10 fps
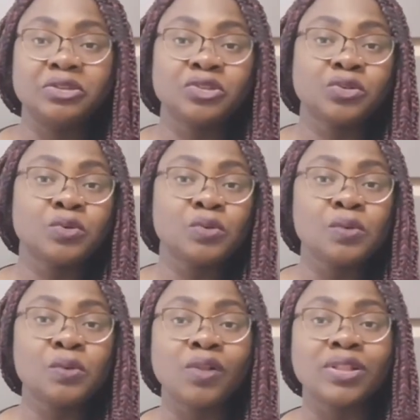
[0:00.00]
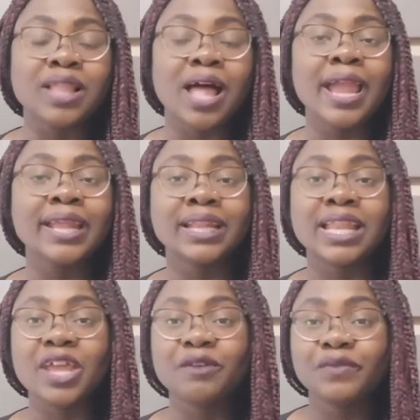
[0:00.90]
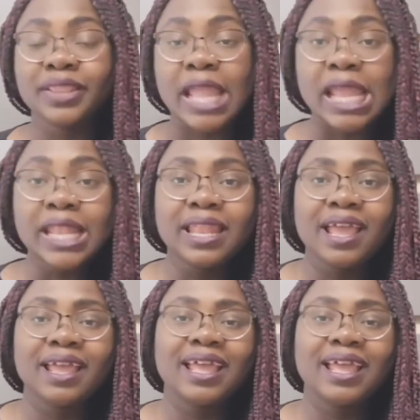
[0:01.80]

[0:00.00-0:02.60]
school online and everything,